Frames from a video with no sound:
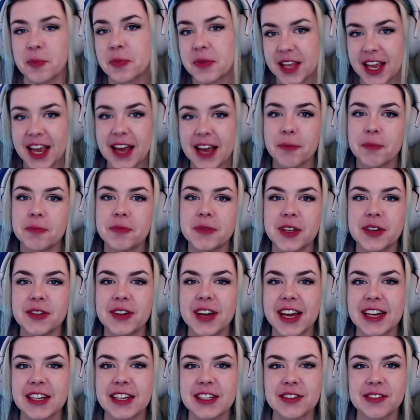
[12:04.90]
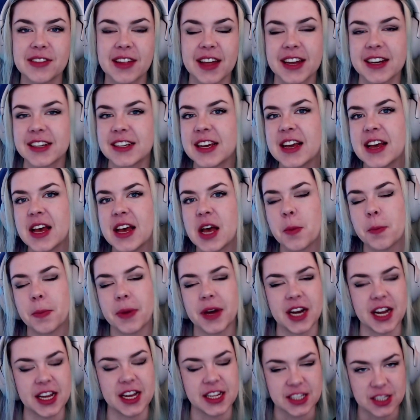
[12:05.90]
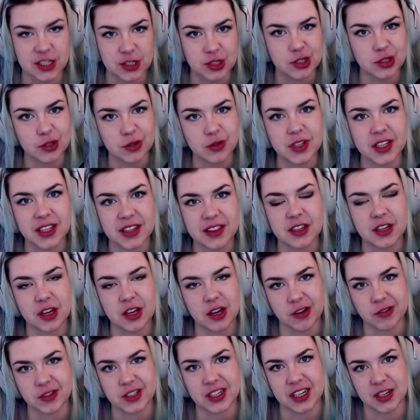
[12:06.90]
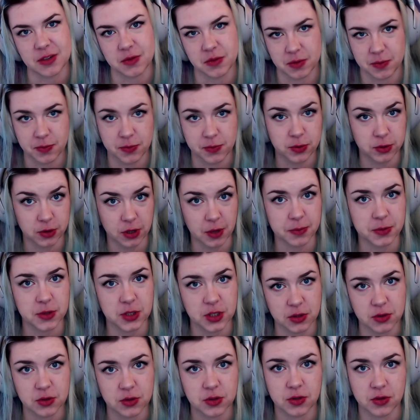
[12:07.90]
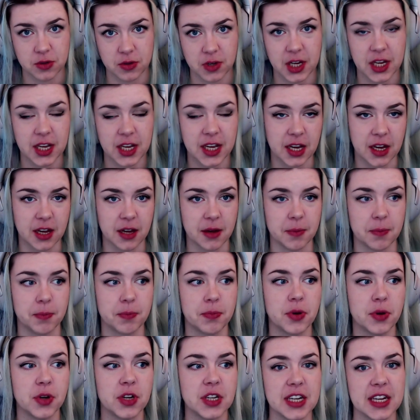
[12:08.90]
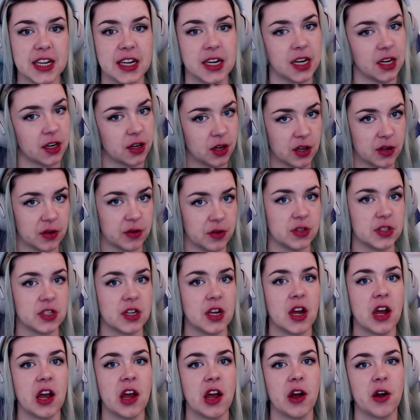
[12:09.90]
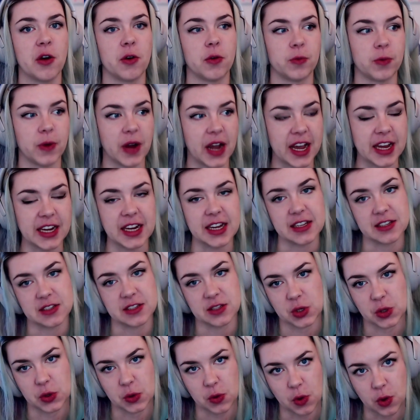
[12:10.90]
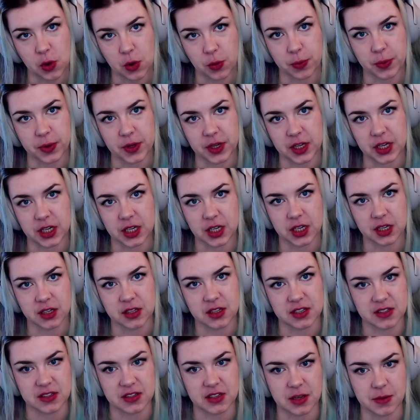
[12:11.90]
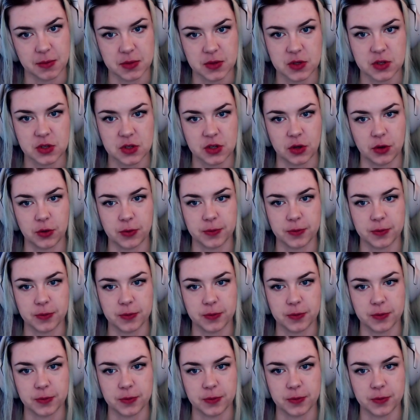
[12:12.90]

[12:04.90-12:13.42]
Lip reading: yeah, you can do that, but you do need the code. It will prompt you to put in a code right as you open The Sims 2.